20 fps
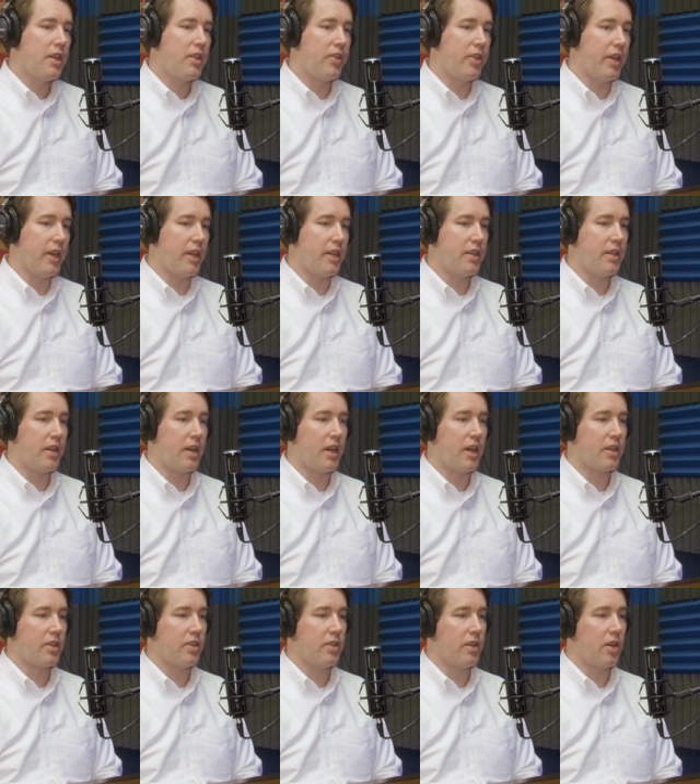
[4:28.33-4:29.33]
that
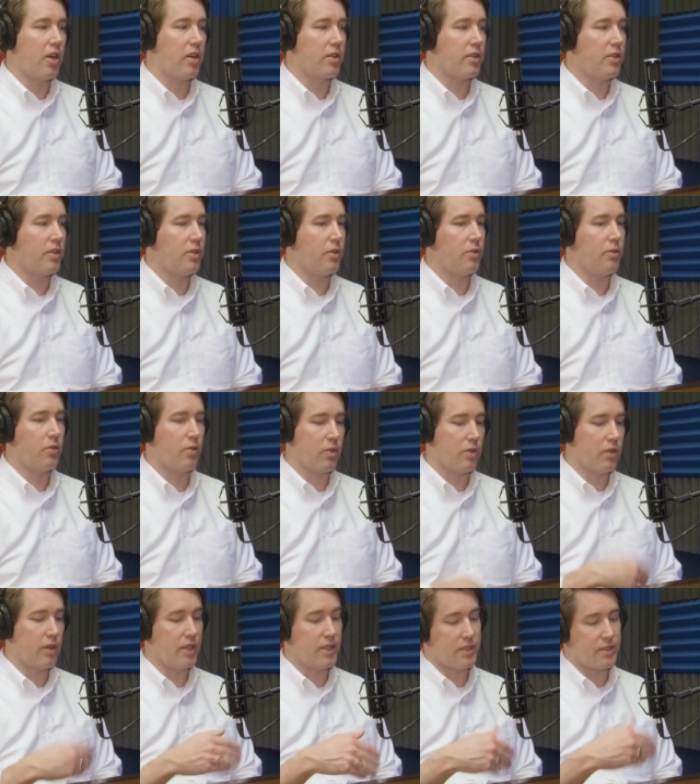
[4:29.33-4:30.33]
uh, could argue
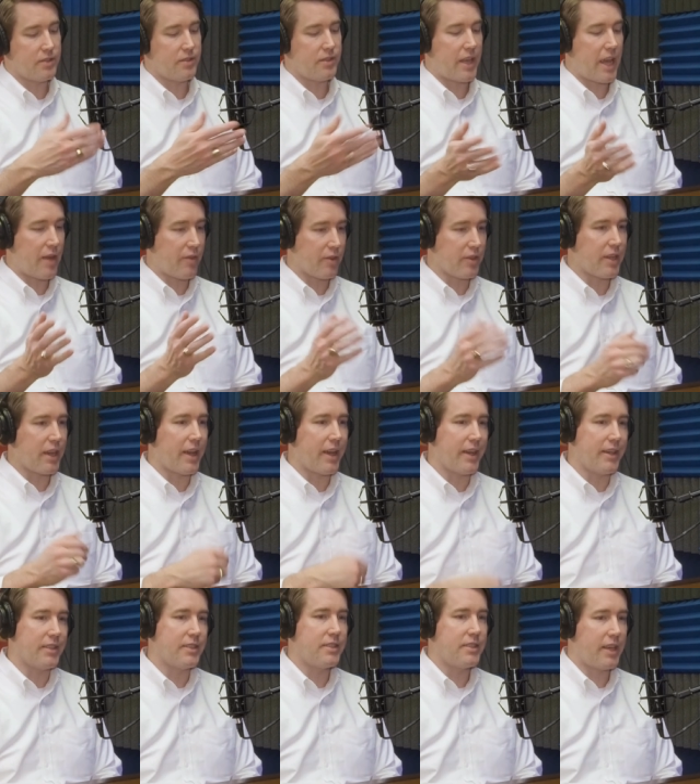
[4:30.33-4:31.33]
or at least
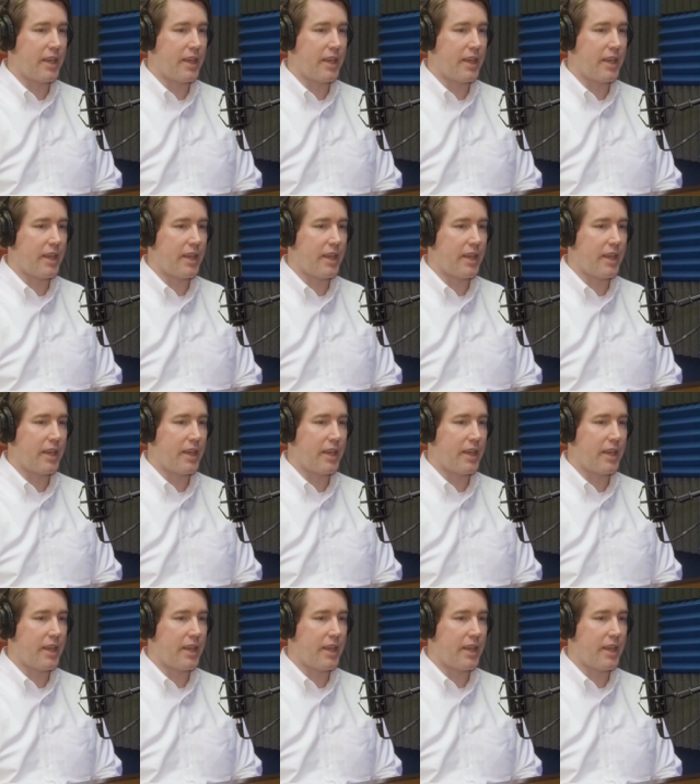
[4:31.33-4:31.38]
advertise,